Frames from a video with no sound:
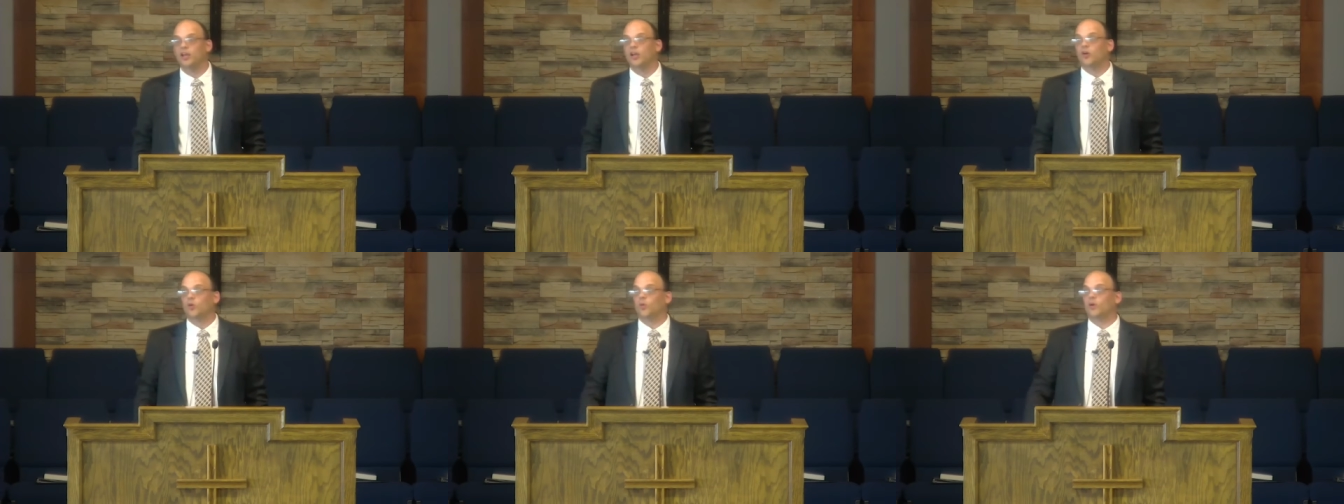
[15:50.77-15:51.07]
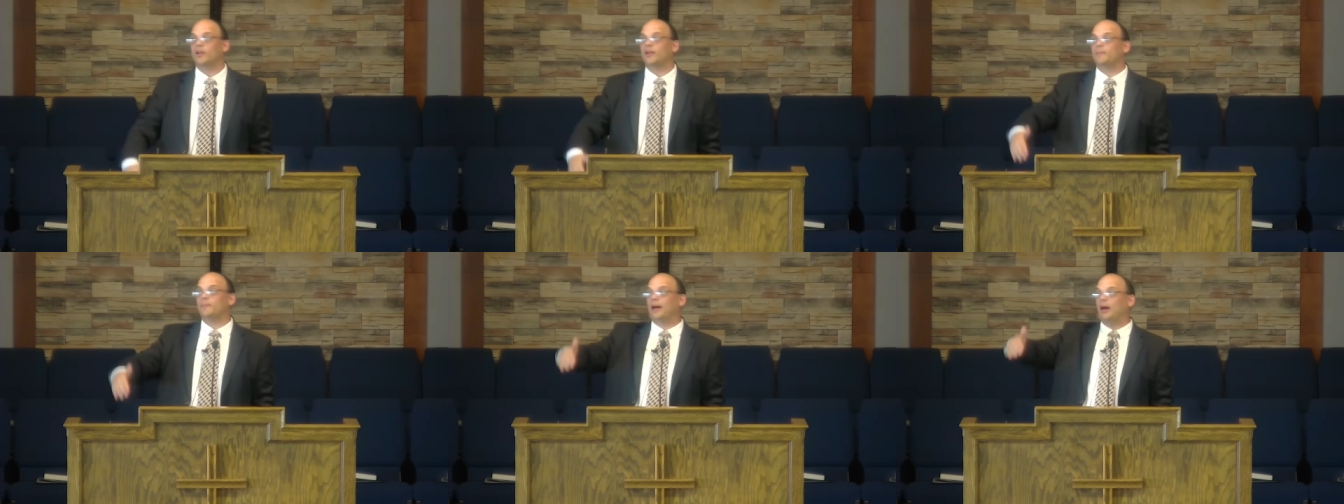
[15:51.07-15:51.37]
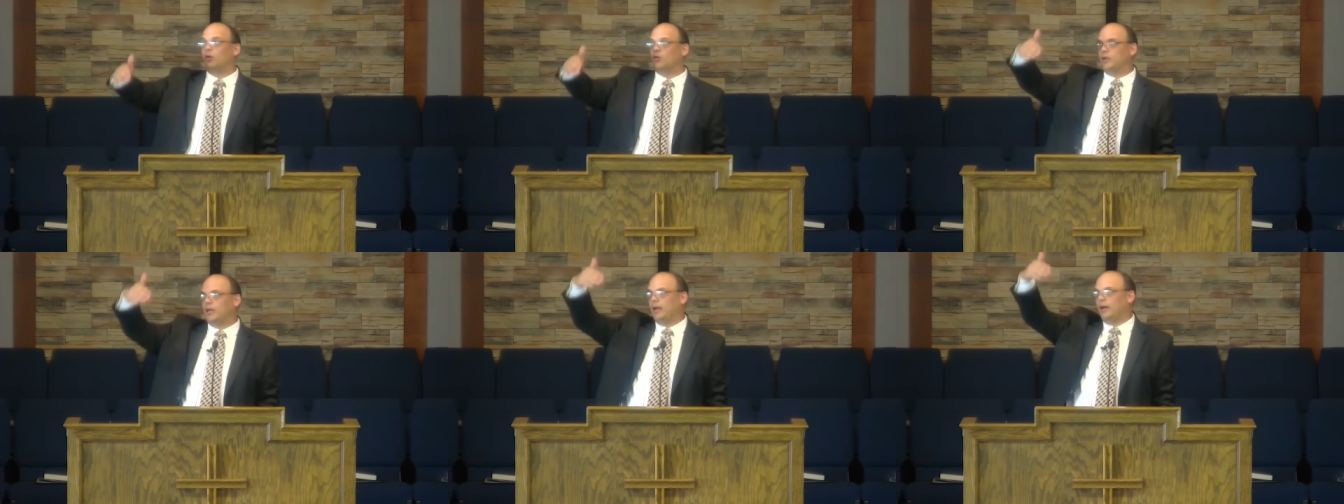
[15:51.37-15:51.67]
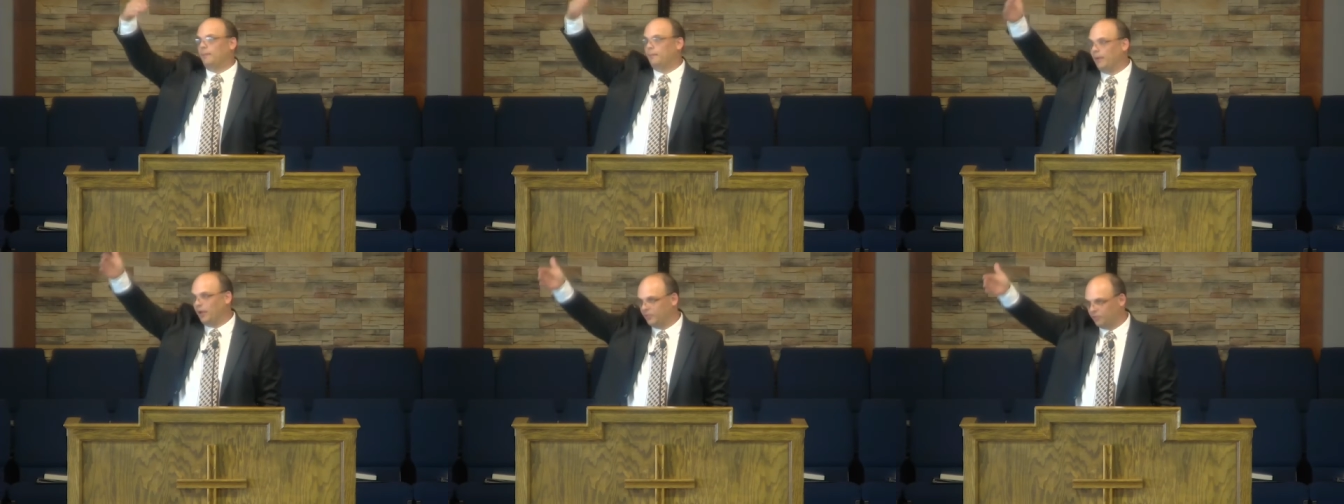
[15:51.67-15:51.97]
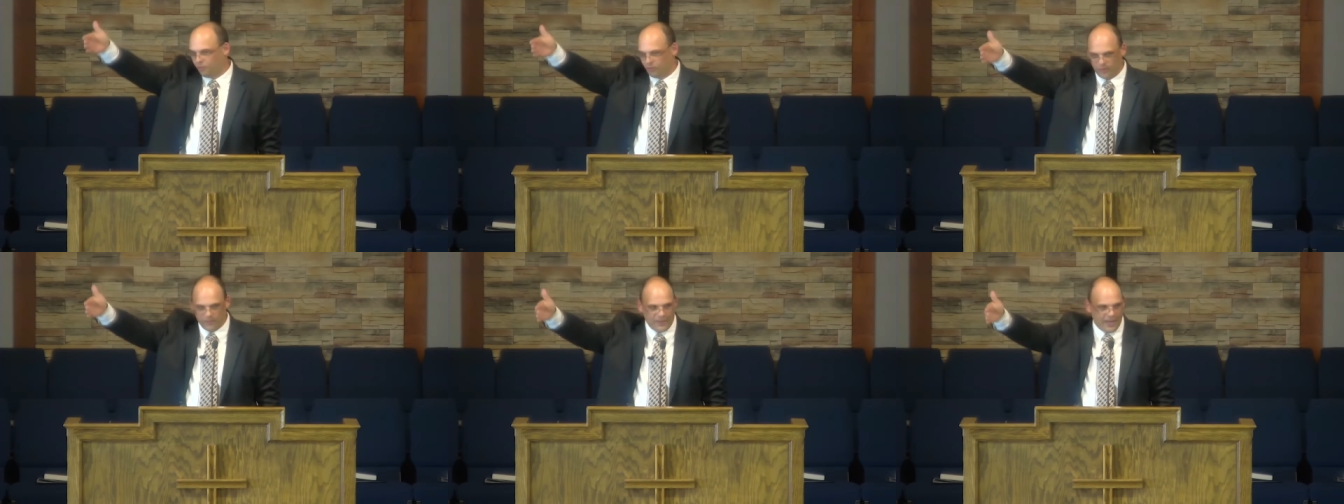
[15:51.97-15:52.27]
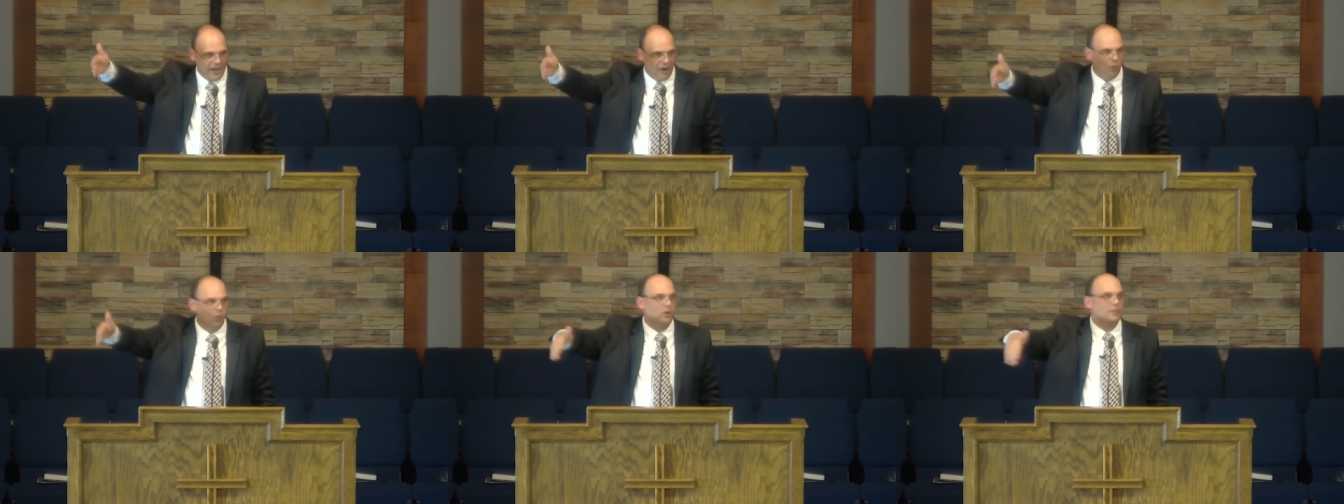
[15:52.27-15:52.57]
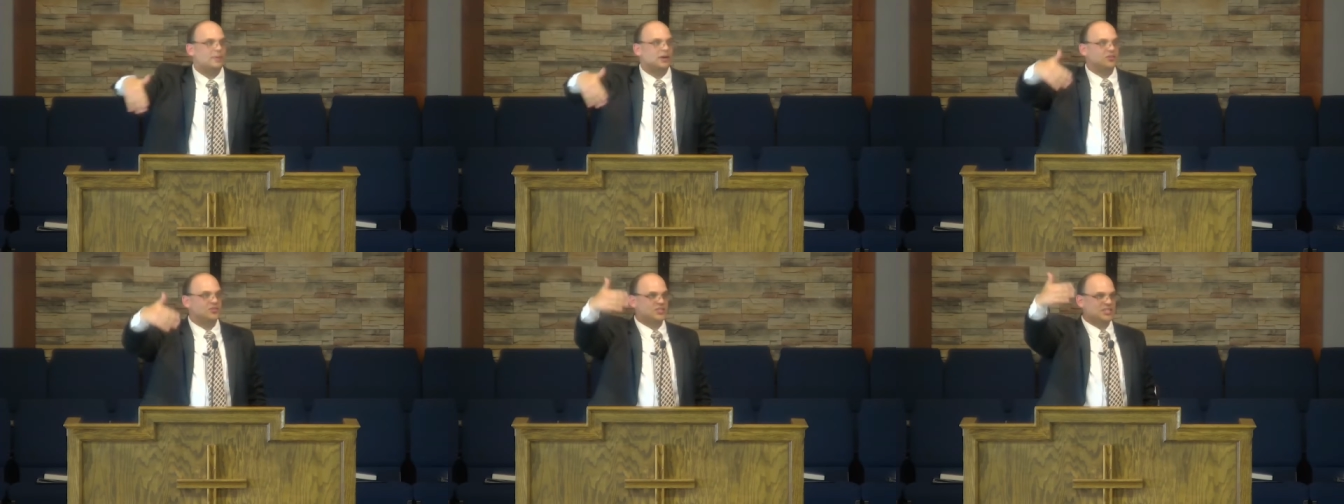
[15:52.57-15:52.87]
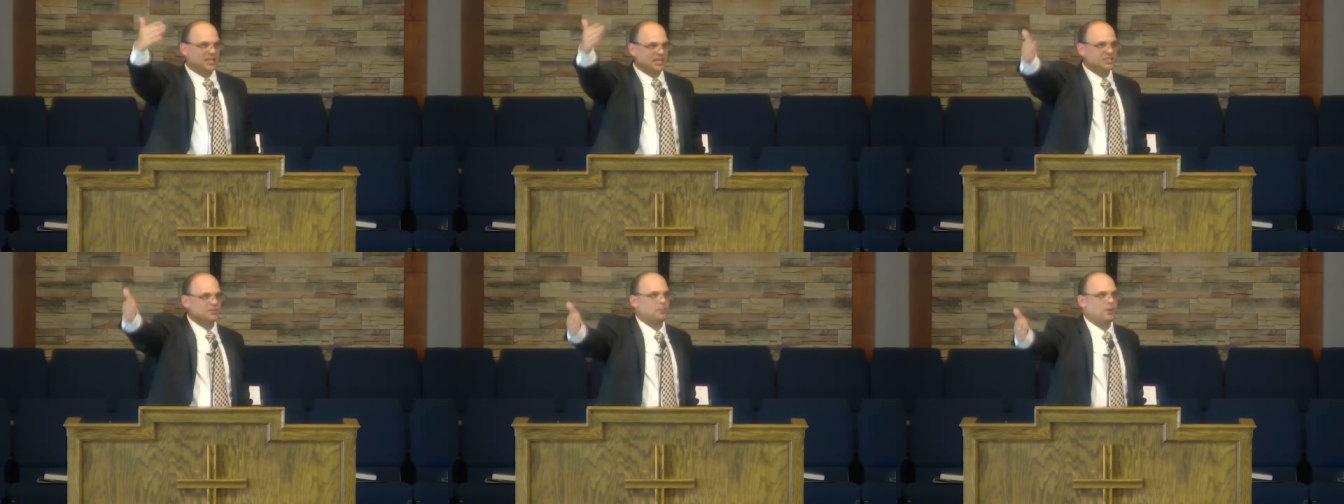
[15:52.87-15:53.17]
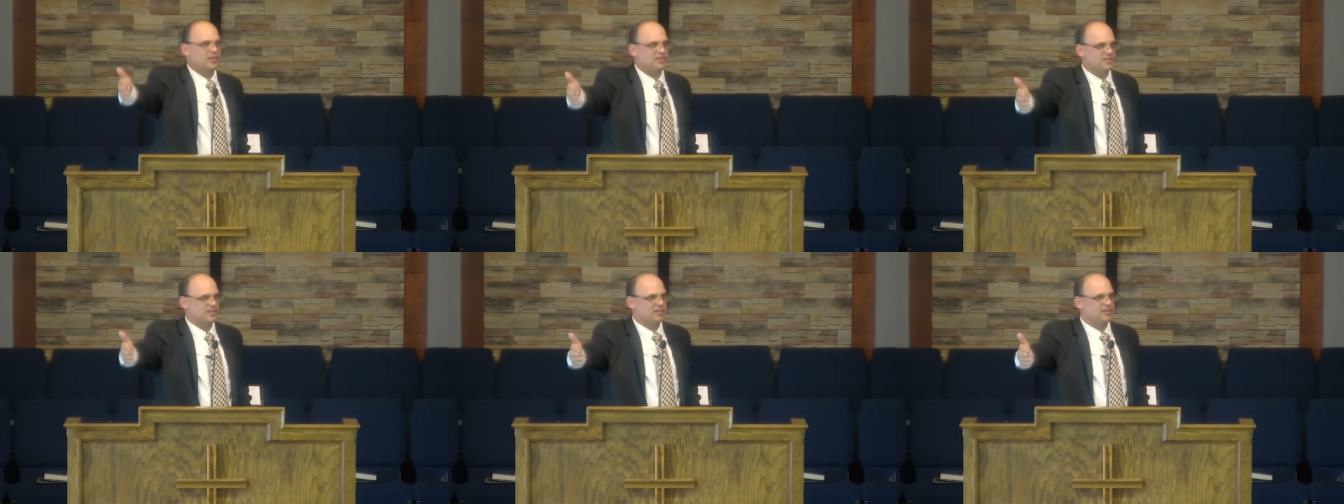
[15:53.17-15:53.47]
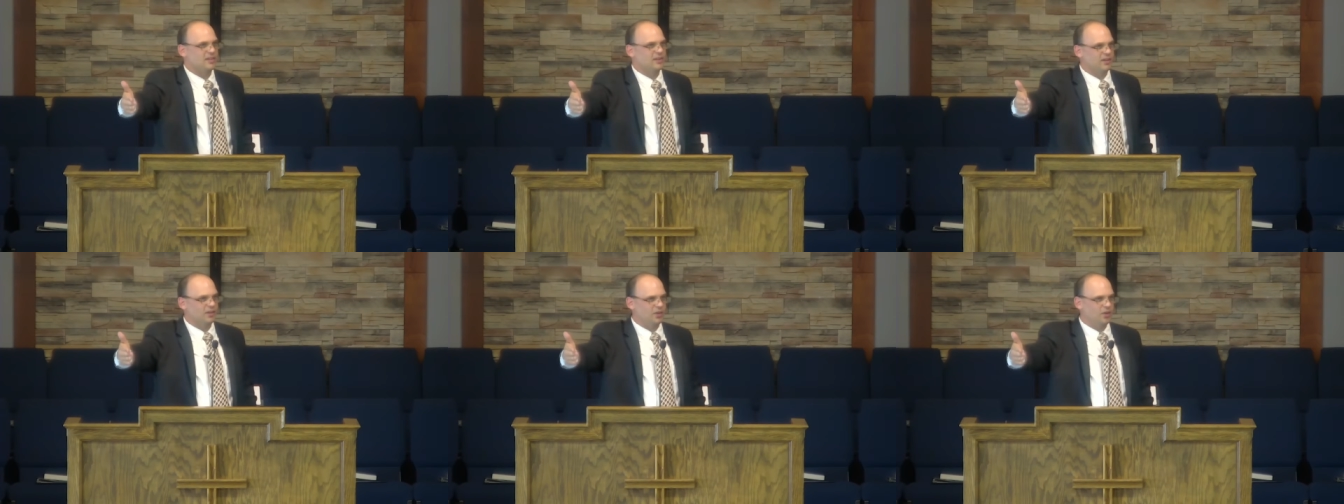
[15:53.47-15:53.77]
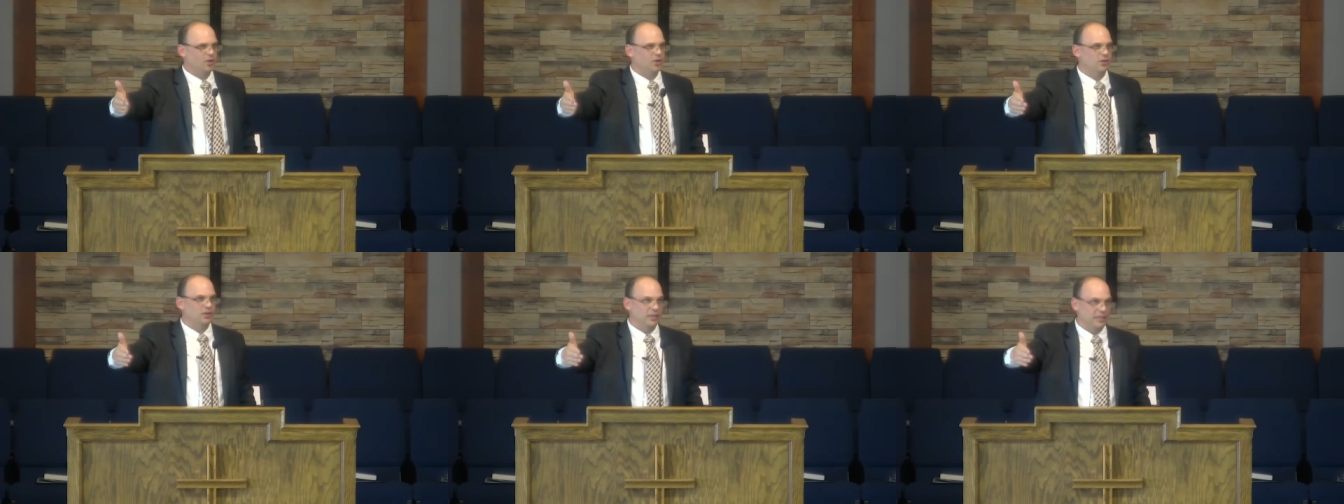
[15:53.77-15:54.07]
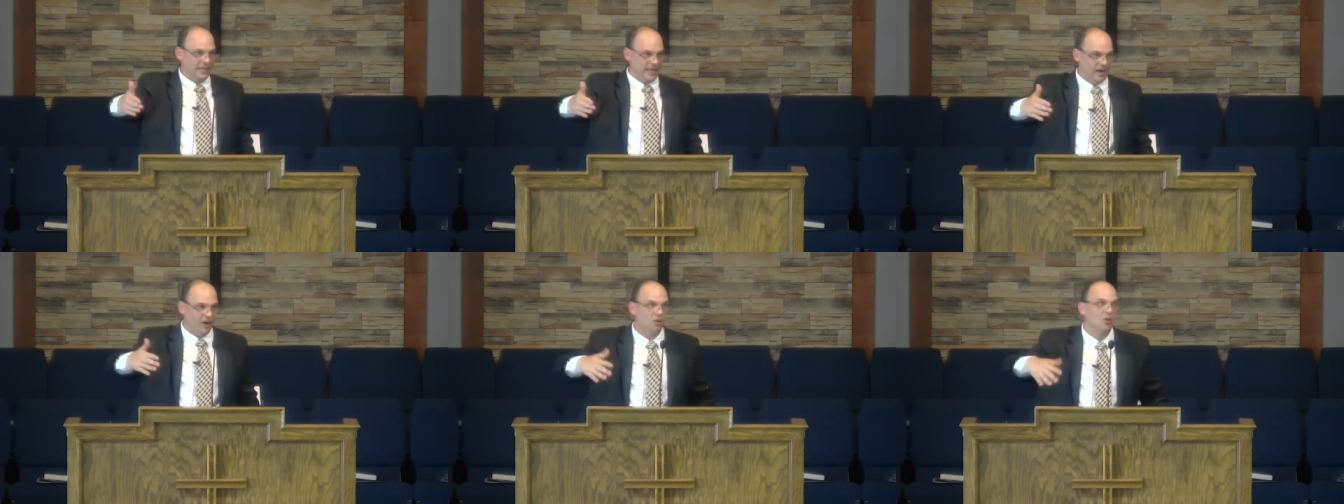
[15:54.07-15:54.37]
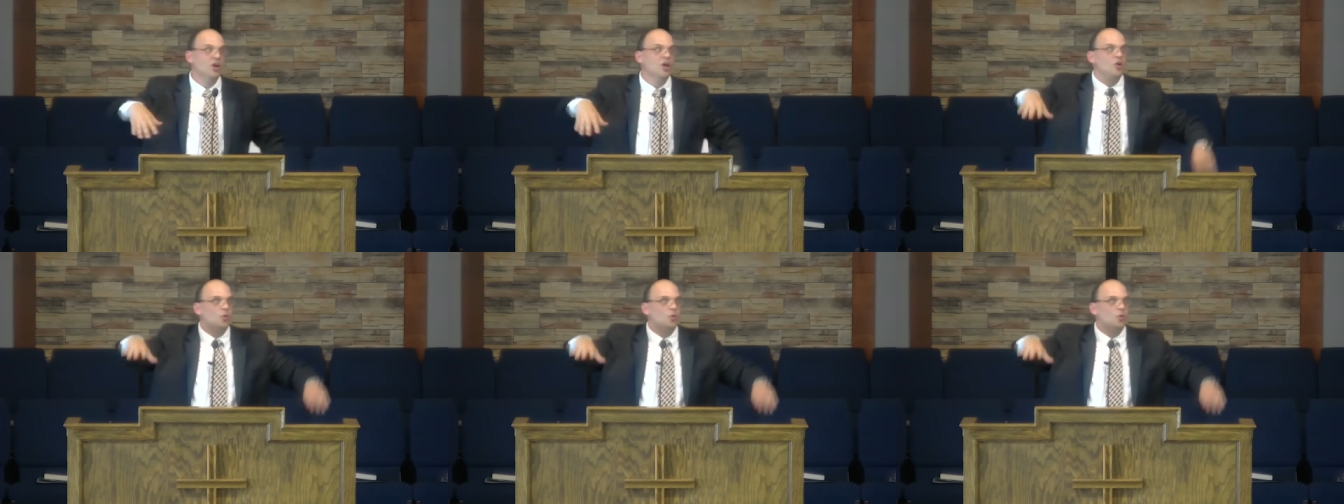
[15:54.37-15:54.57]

What about a month from now? What about six months ago now